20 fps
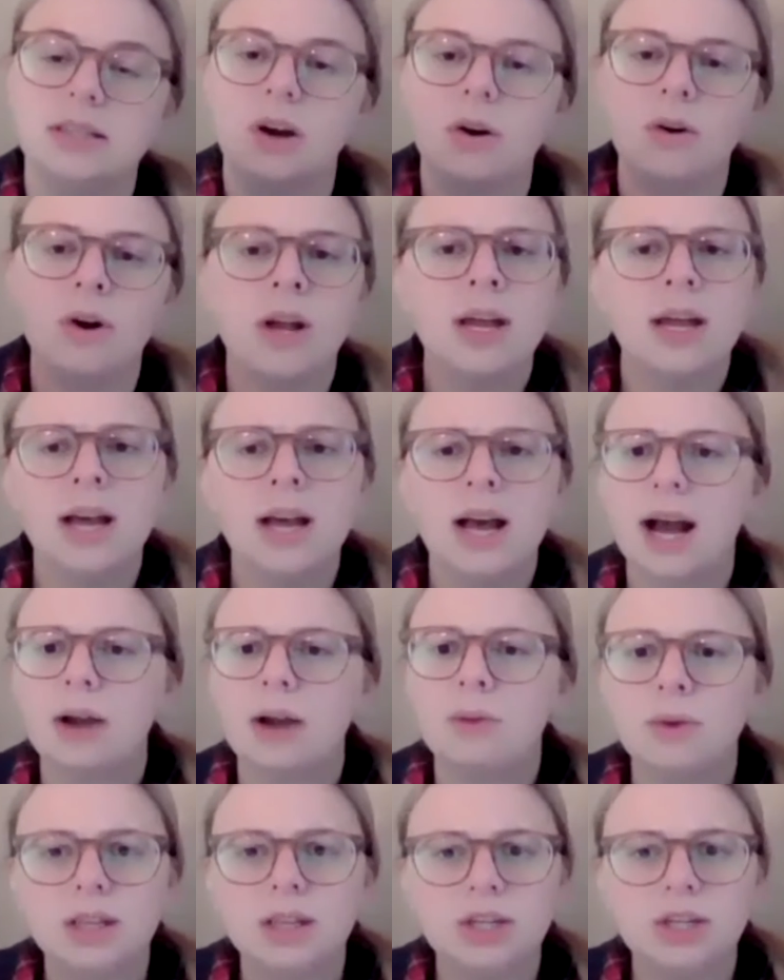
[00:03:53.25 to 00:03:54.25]
So I
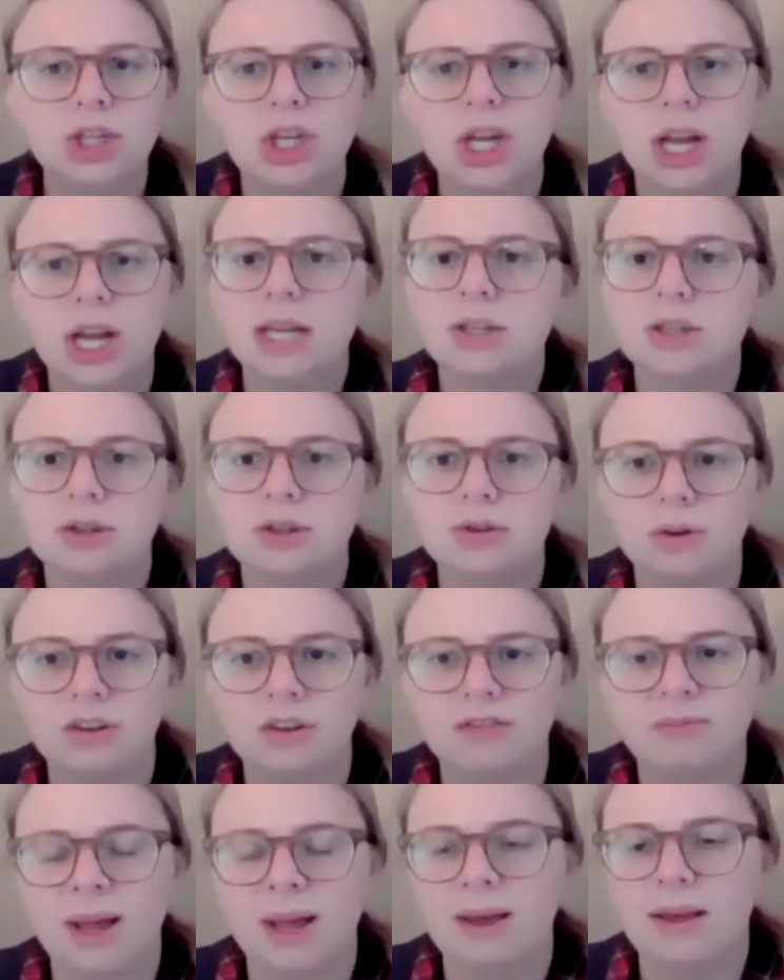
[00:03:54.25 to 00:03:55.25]
really changed sort
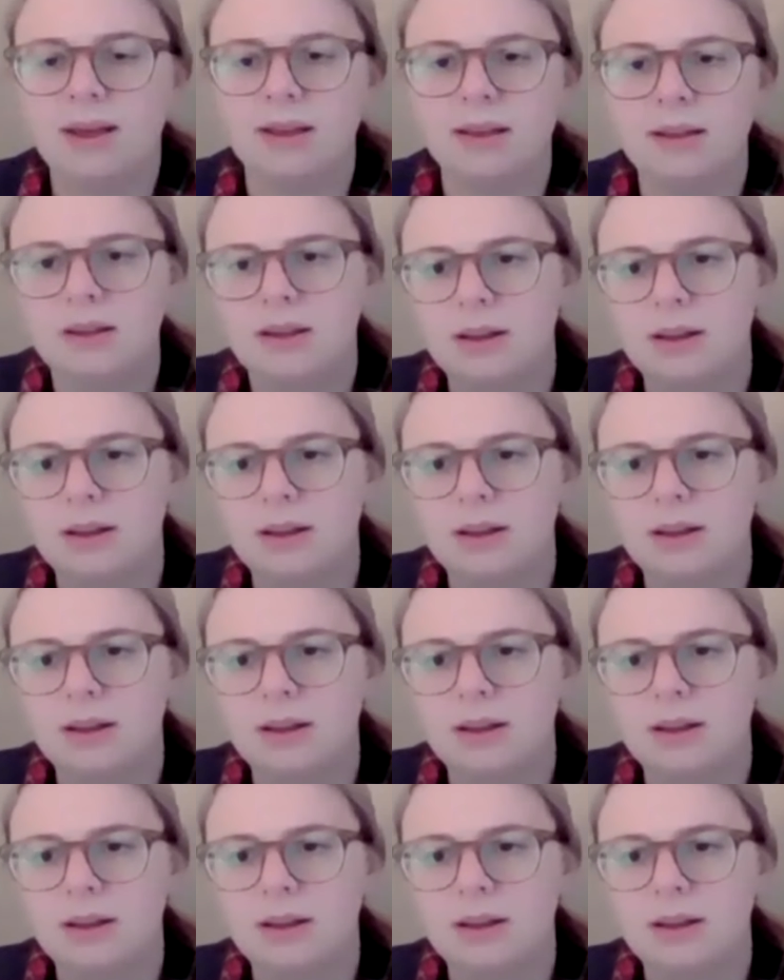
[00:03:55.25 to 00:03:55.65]
of my